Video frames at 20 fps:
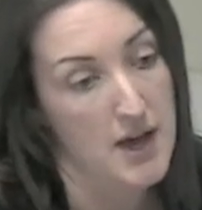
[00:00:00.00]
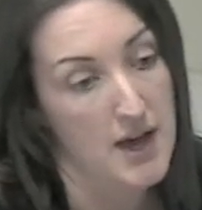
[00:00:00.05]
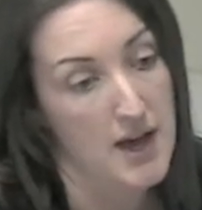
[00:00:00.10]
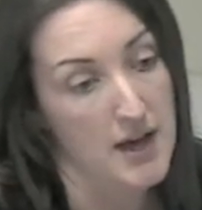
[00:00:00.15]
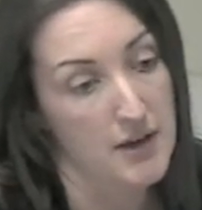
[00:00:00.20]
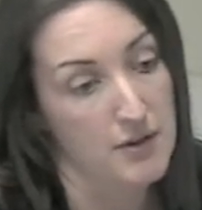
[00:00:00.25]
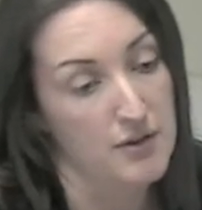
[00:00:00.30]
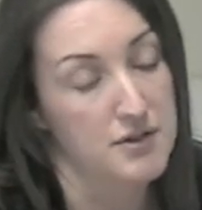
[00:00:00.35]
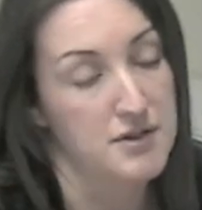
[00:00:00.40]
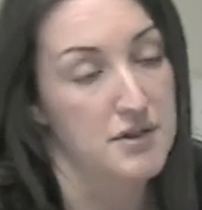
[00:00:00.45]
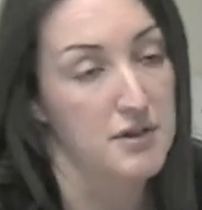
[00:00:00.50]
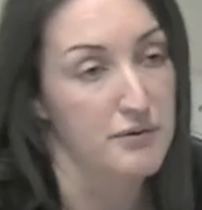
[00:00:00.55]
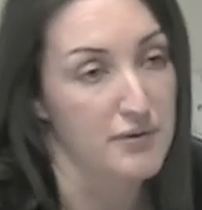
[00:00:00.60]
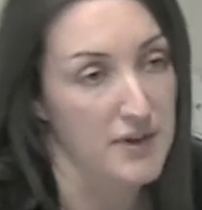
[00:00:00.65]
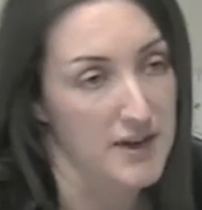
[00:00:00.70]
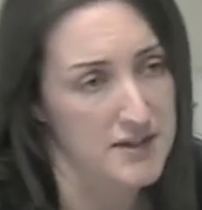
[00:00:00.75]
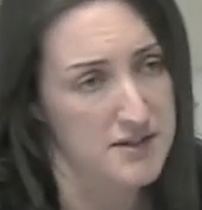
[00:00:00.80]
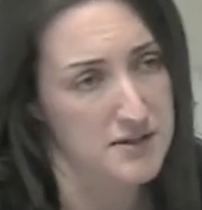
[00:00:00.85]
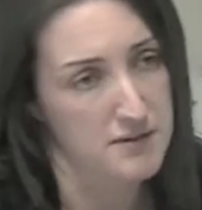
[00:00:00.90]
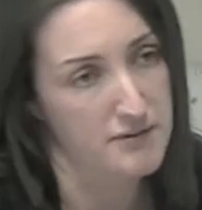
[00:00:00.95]
and also
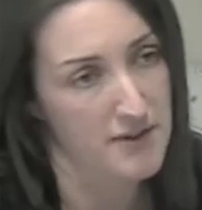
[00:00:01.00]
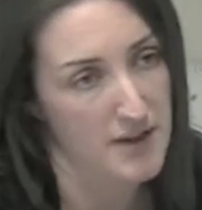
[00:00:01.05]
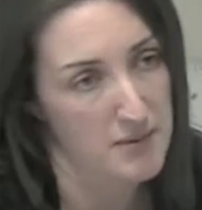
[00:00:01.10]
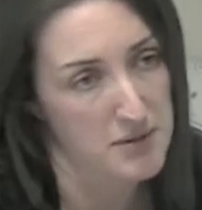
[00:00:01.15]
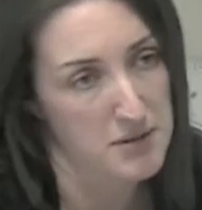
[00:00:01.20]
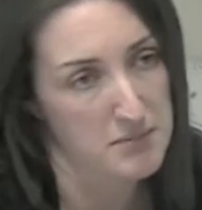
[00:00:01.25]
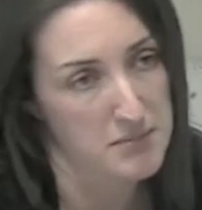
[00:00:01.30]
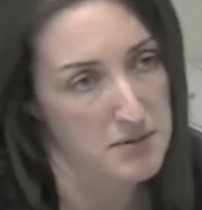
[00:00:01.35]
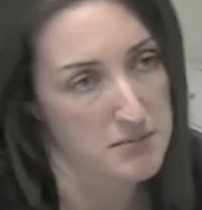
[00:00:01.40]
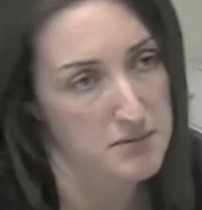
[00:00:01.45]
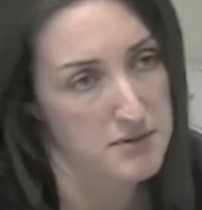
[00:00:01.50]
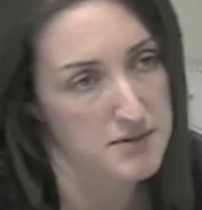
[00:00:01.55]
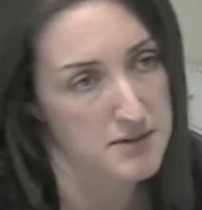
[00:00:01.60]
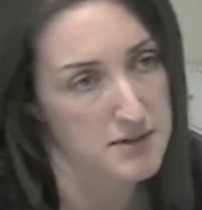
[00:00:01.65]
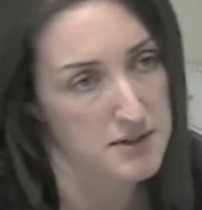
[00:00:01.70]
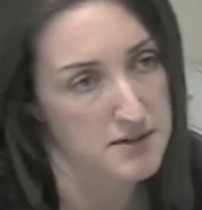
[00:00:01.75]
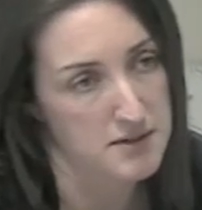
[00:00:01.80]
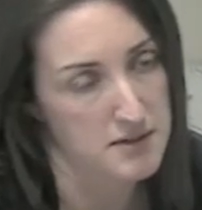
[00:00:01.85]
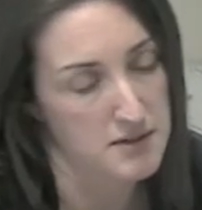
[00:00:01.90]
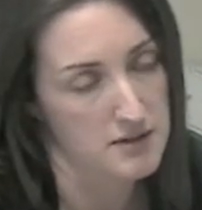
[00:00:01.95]
friends and family members and
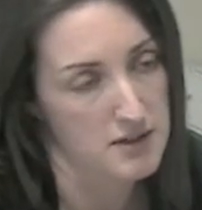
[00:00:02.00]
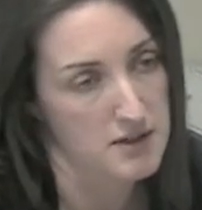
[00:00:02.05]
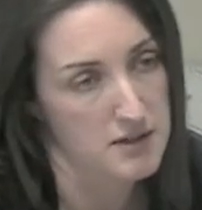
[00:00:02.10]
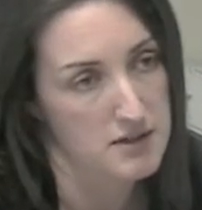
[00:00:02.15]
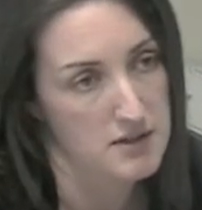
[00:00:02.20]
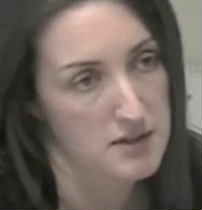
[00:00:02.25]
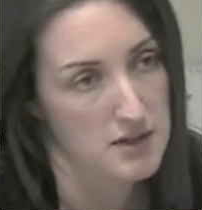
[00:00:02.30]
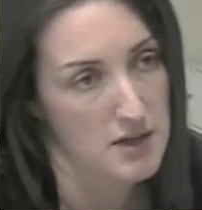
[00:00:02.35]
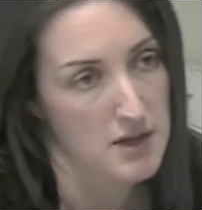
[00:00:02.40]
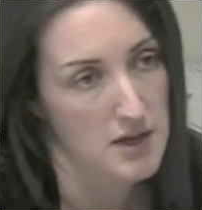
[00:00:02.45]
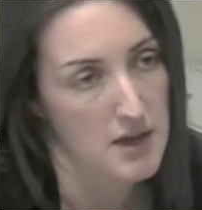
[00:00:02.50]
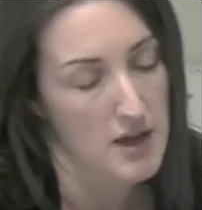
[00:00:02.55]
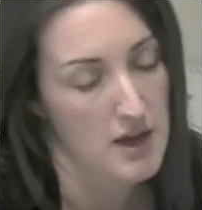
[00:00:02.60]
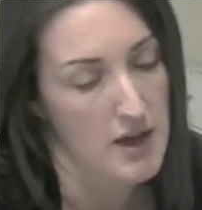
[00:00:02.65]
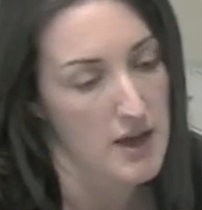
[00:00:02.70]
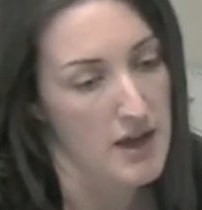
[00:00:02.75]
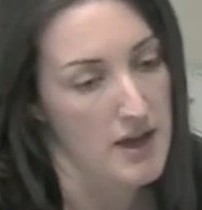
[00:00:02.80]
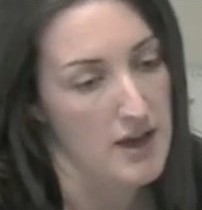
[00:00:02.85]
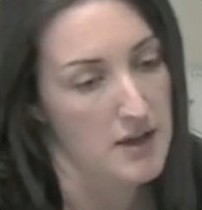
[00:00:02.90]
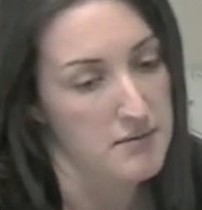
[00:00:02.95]
things like
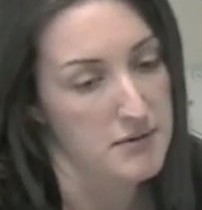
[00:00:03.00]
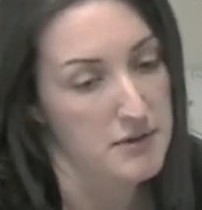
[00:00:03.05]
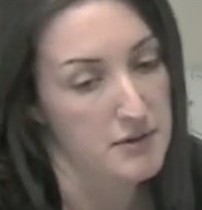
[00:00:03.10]
that.